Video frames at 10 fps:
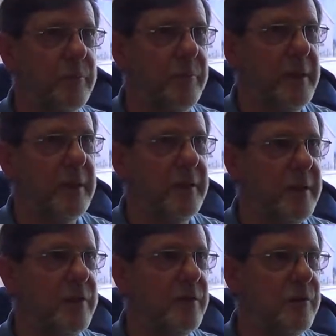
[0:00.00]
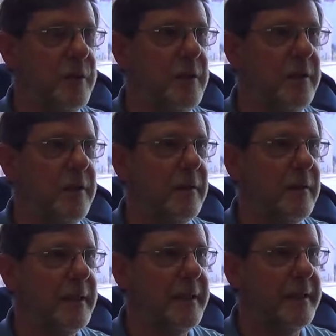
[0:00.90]
bring these 3
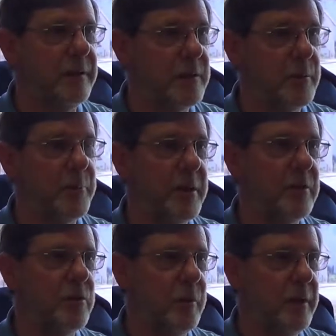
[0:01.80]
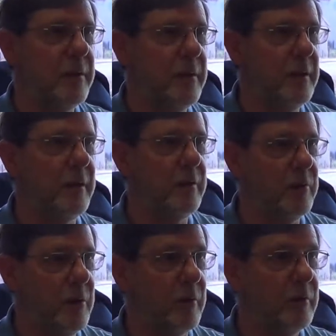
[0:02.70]
disciplines together in a
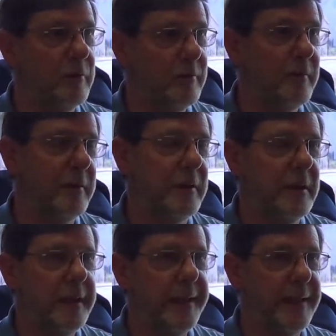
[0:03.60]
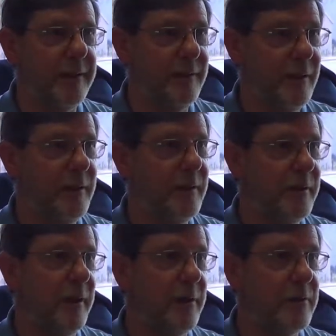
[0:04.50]
dog really
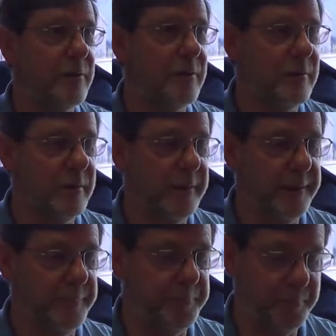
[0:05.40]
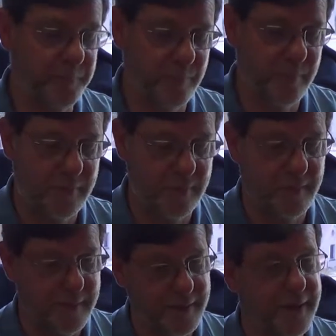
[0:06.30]
takes a
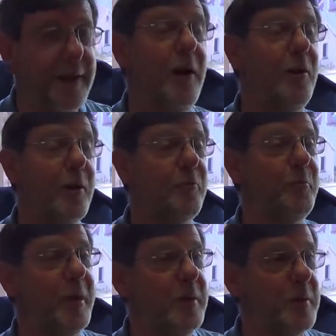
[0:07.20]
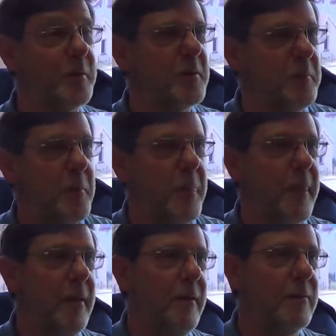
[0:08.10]
lot of patience.
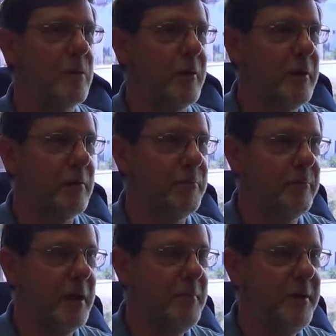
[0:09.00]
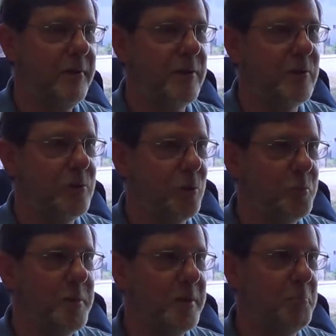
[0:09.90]
So I think maybe this
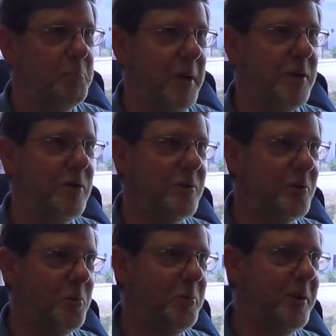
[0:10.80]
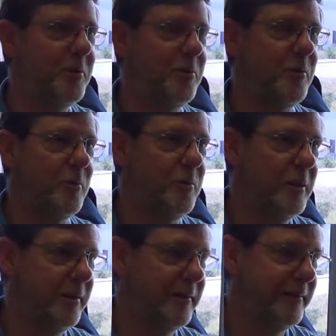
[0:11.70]
taught me some patience to bring to the
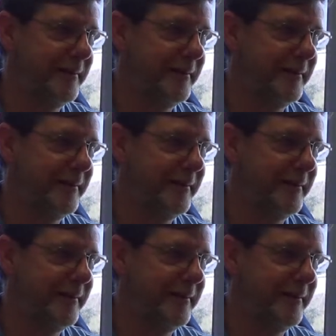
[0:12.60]
work.